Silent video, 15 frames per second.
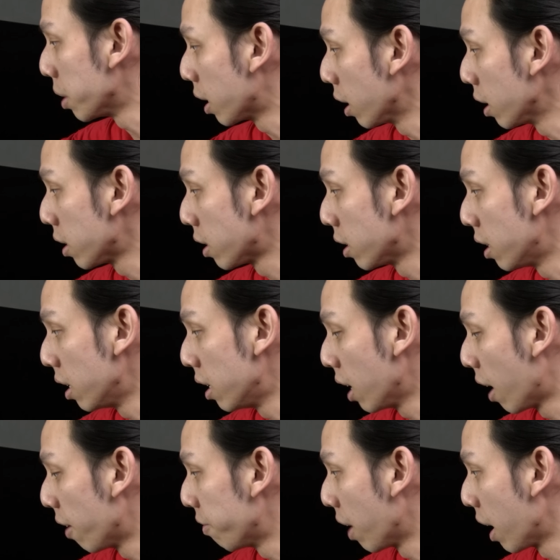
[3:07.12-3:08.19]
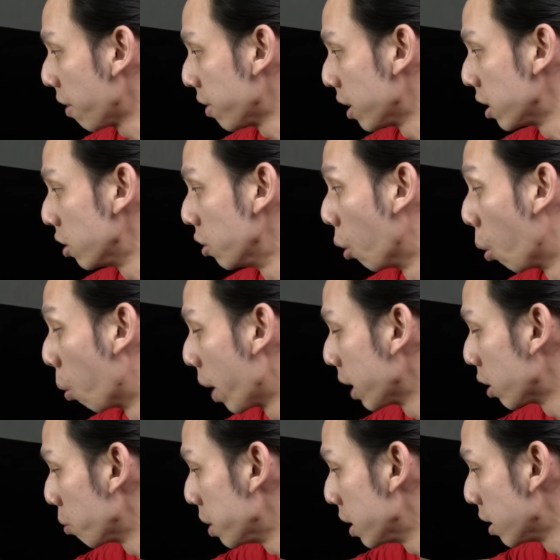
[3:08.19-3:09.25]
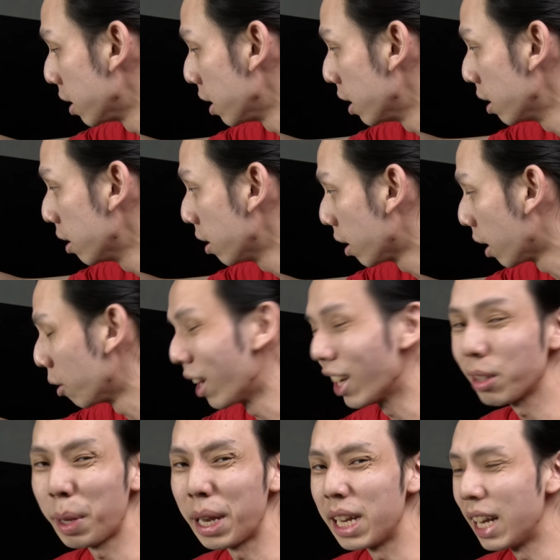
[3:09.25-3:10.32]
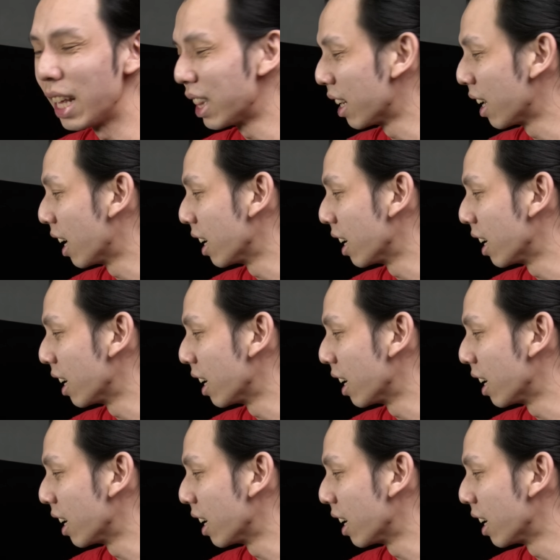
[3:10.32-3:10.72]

because DDR5 is nowhere to be seen. I'll explain it later.